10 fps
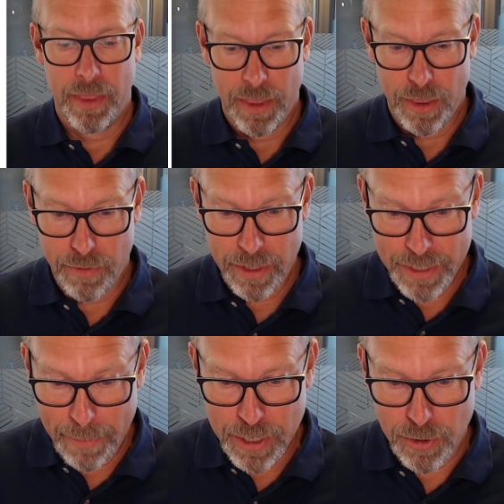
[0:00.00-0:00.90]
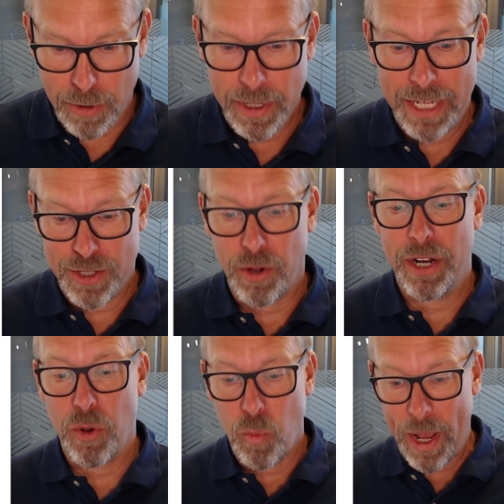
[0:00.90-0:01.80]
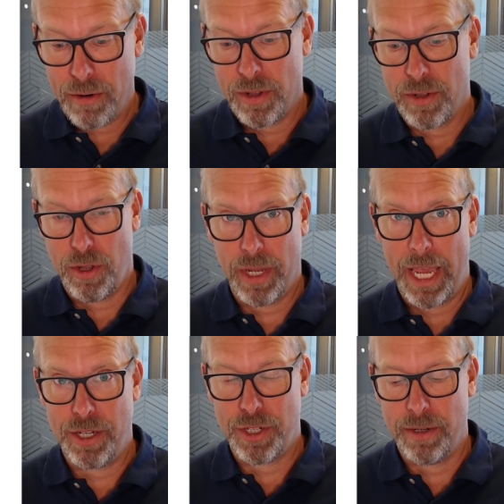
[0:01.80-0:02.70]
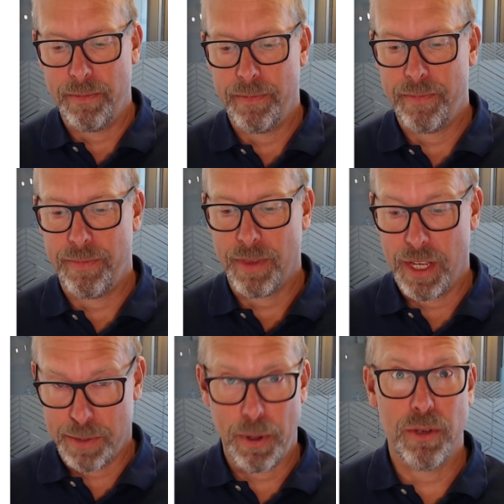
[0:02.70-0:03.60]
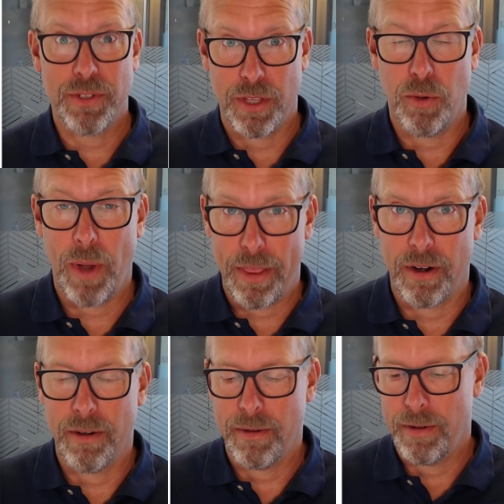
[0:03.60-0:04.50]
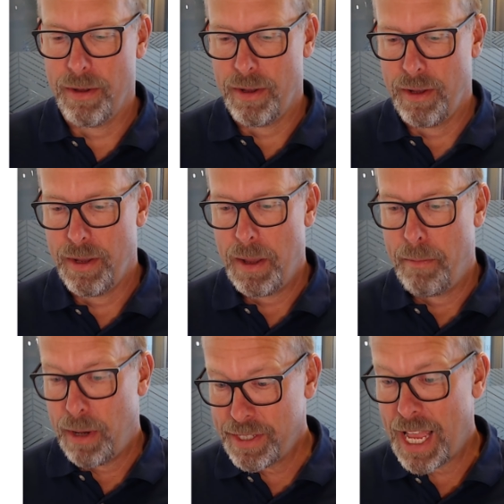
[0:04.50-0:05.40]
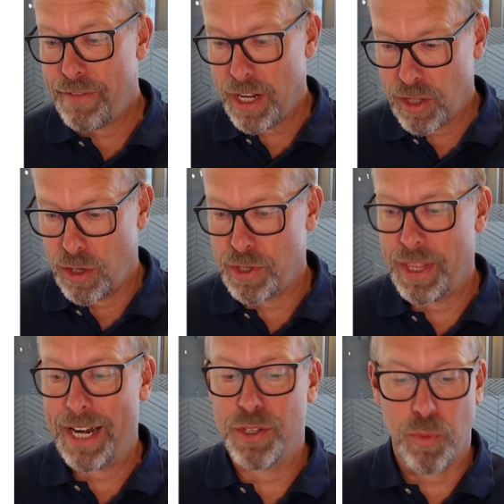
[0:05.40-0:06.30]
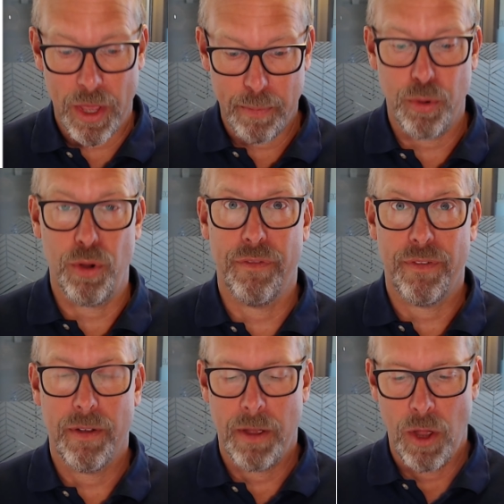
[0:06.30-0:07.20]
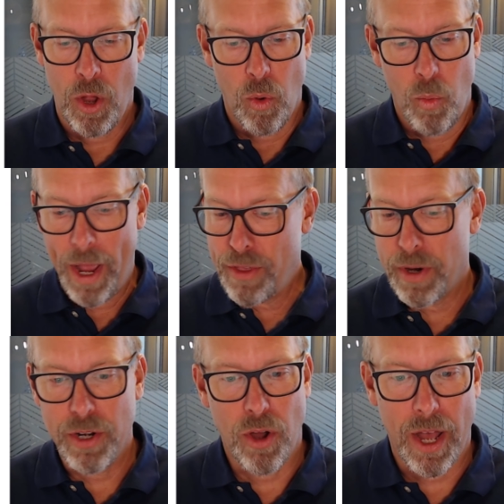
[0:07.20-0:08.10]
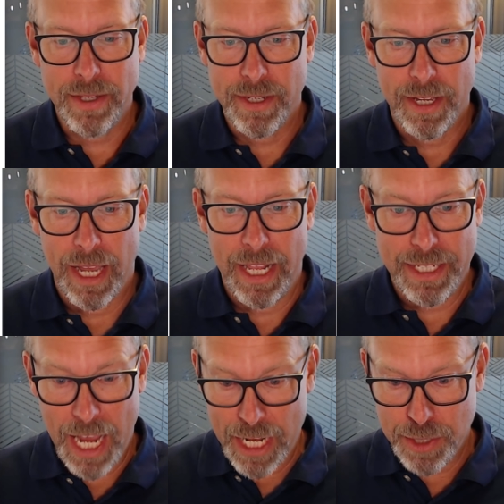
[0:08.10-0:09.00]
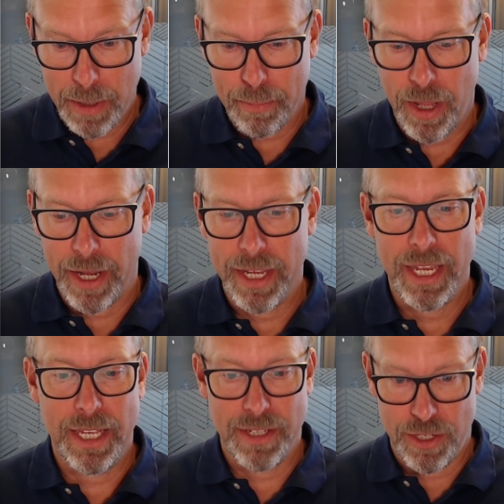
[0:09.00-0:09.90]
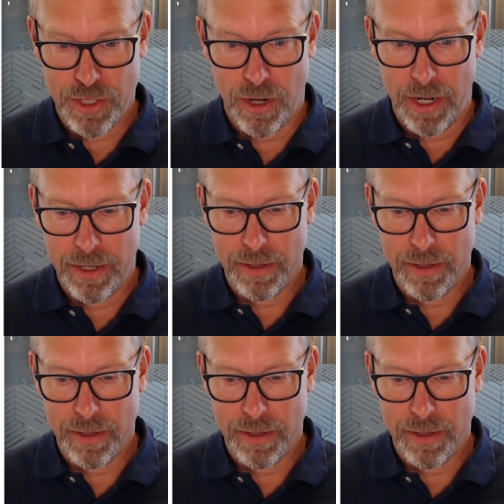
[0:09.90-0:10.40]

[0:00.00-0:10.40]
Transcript: The receptacle, installed in a wet location, exposed to the weather, must have an enclosure that is weatherproof, whether or not an attachment plug is inserted.